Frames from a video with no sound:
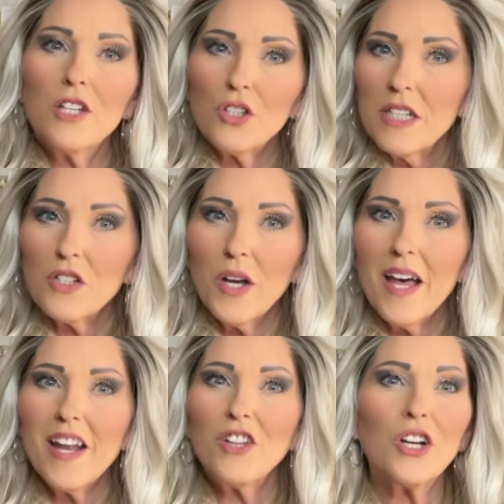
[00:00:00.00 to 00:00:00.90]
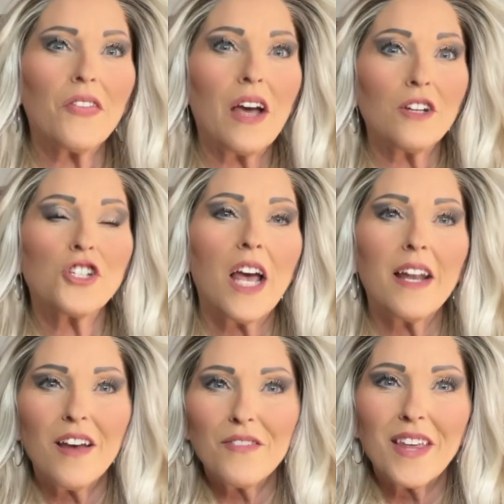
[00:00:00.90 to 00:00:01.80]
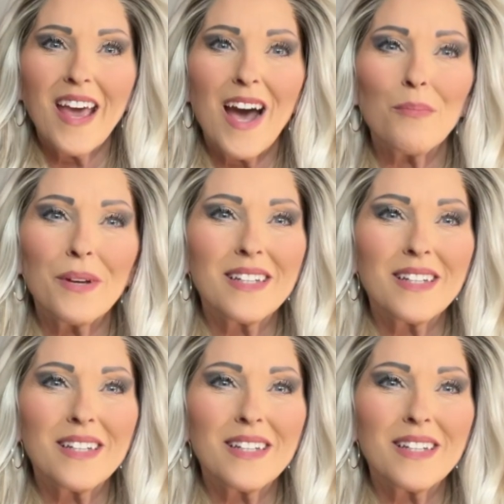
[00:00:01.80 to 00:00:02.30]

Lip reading: So let's go ahead and look at the underside of the cap.